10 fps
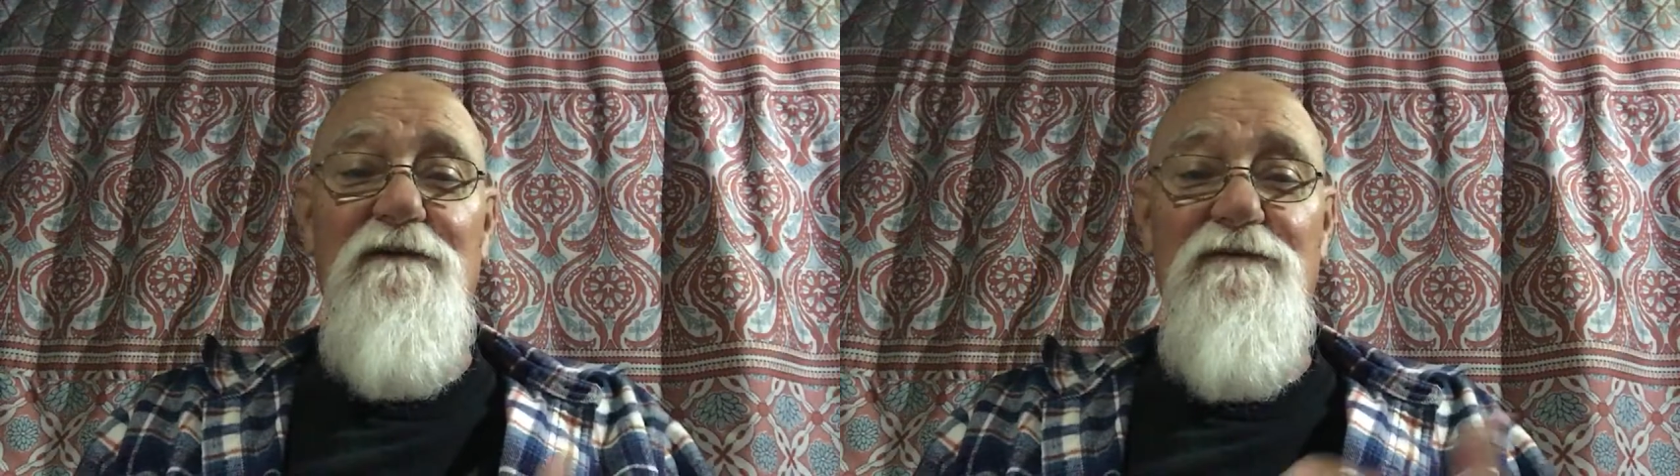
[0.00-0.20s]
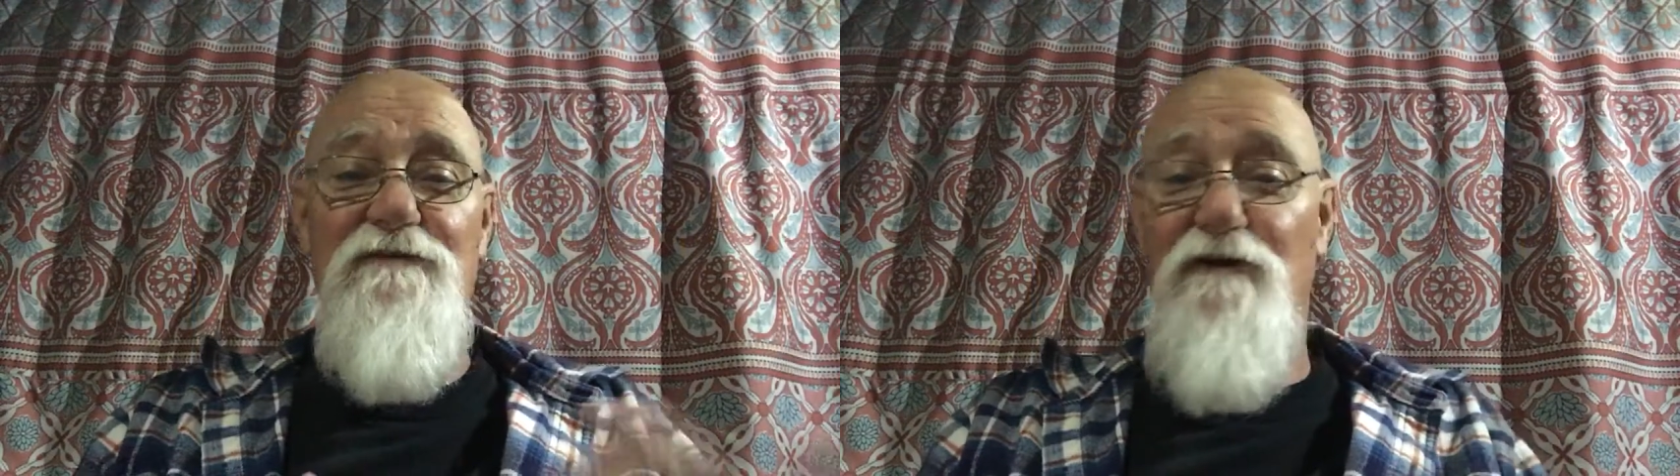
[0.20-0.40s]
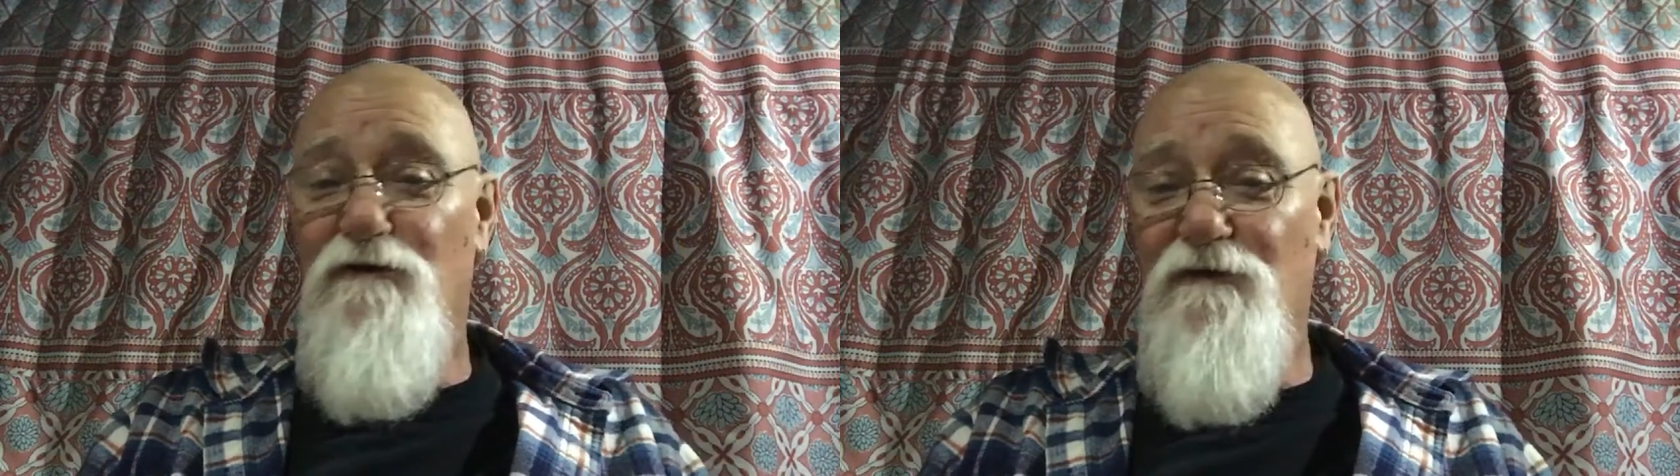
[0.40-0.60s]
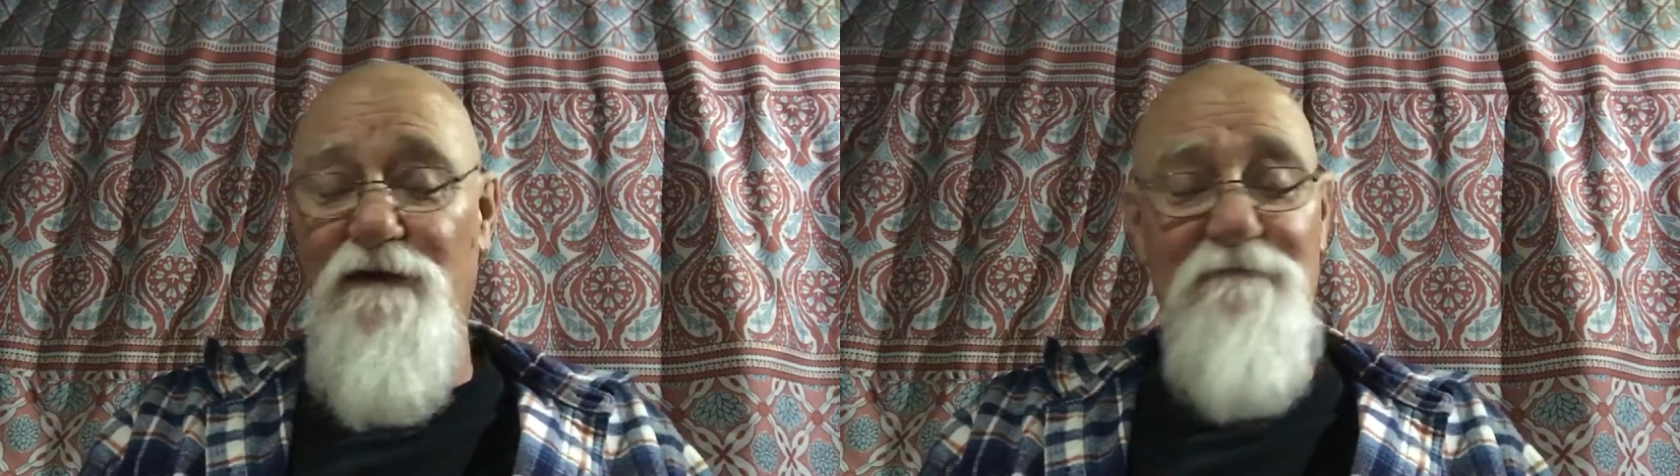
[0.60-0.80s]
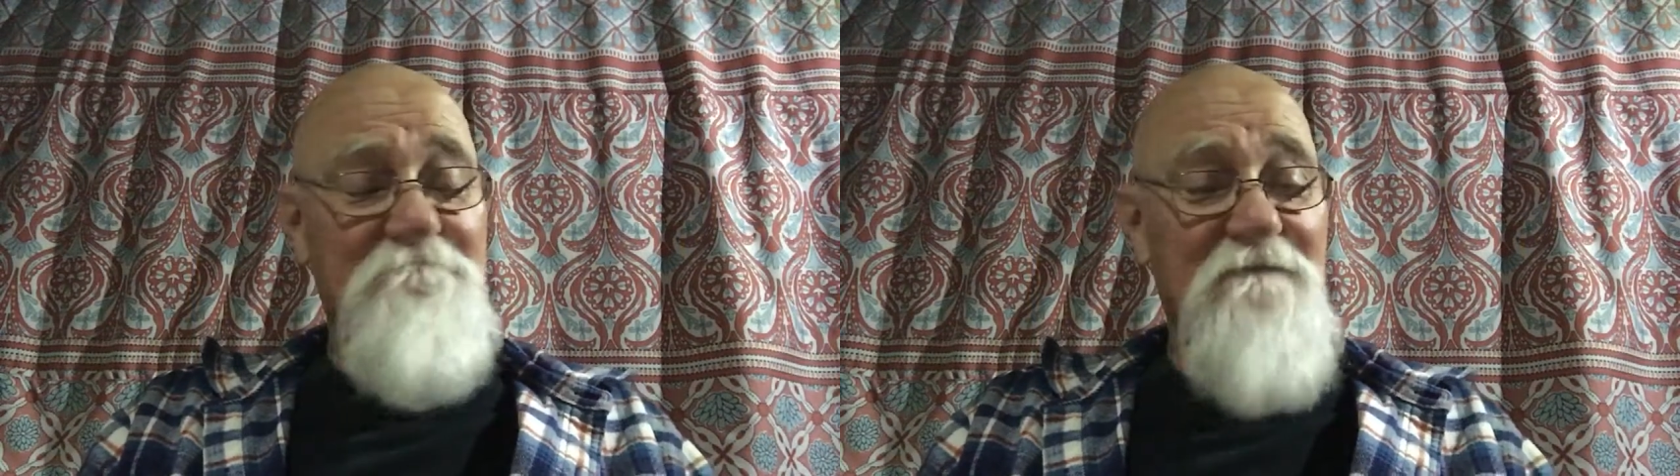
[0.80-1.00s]
So,
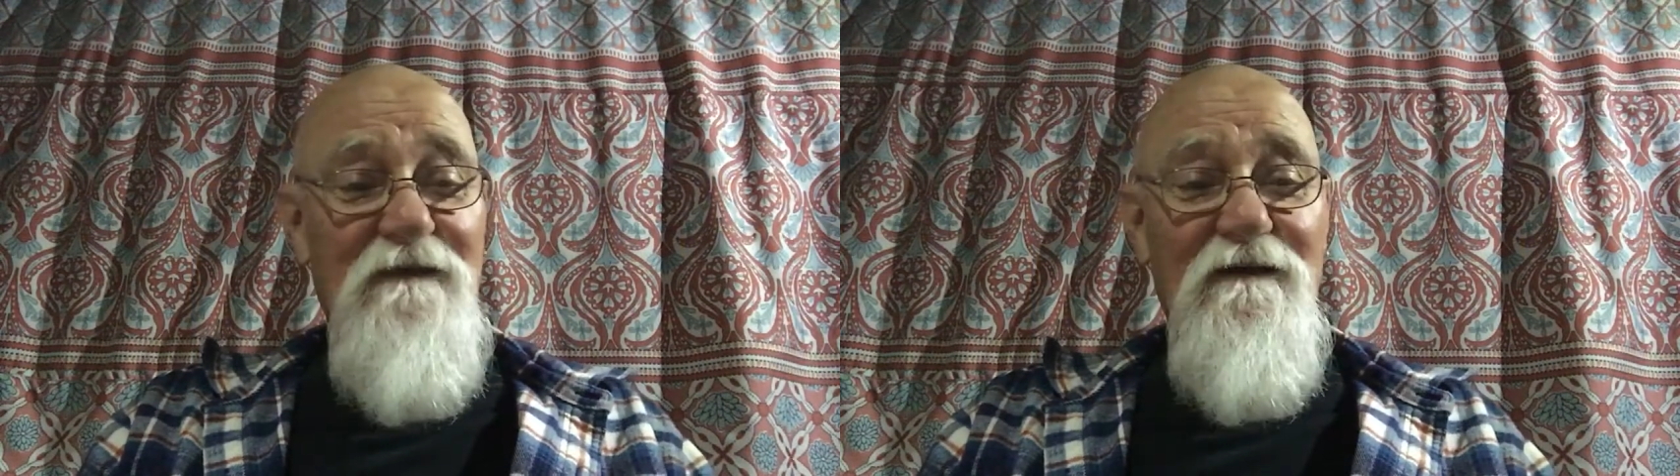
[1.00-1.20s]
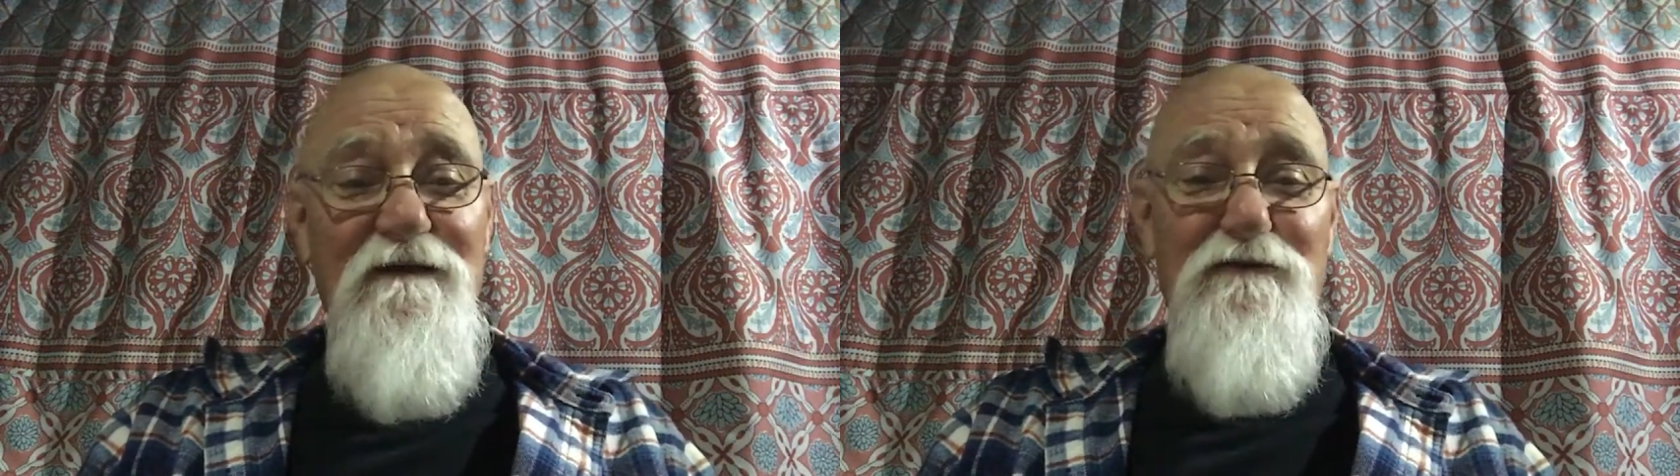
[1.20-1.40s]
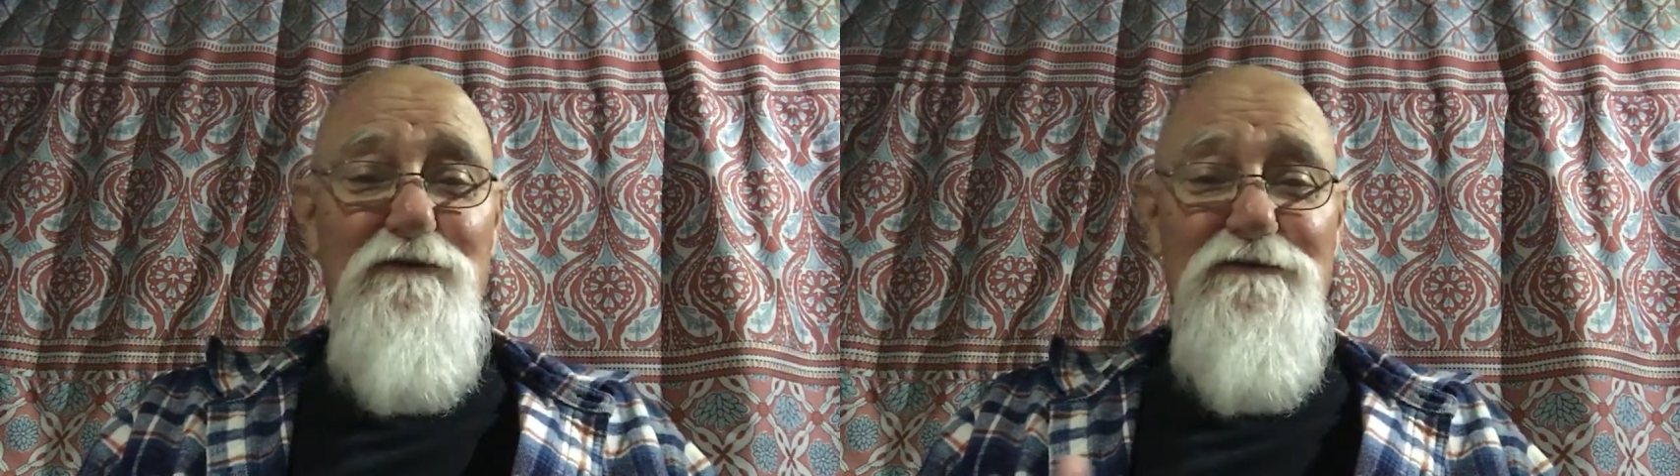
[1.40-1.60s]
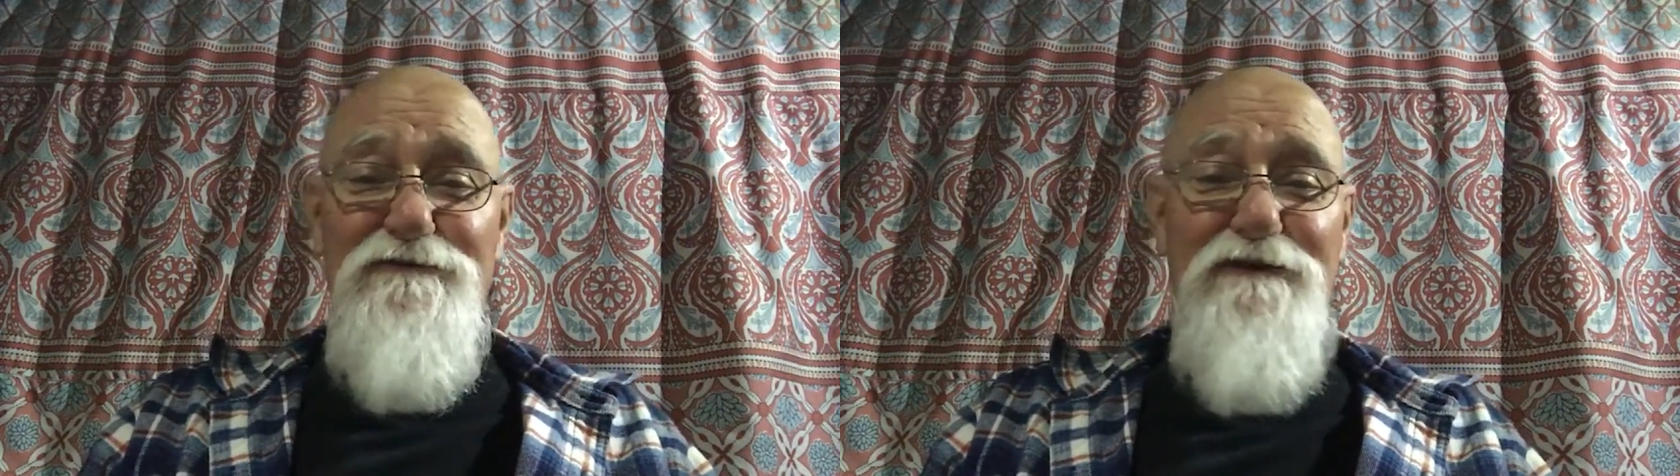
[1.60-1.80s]
I know this is